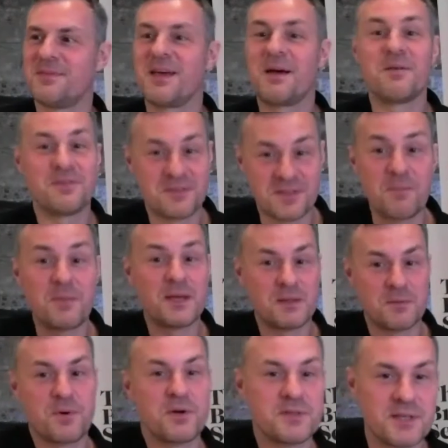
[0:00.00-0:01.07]
that made
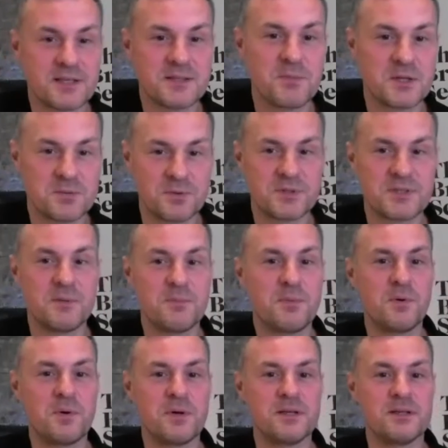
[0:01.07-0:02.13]
the process much more
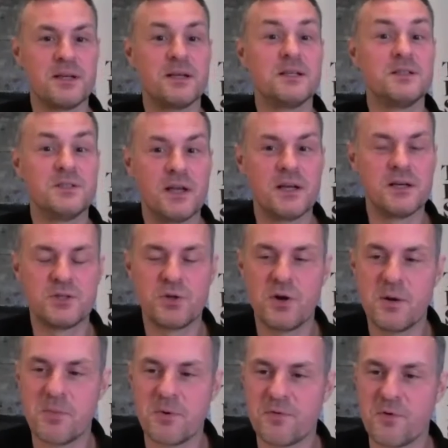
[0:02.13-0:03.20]
simple and
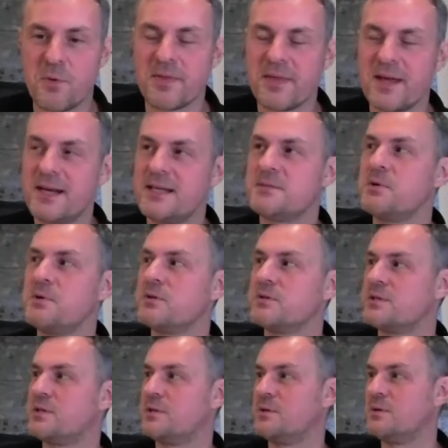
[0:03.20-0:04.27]
enjoyable for me. And that leads me on
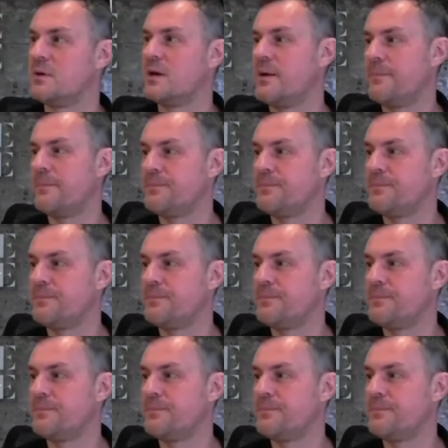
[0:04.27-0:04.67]
to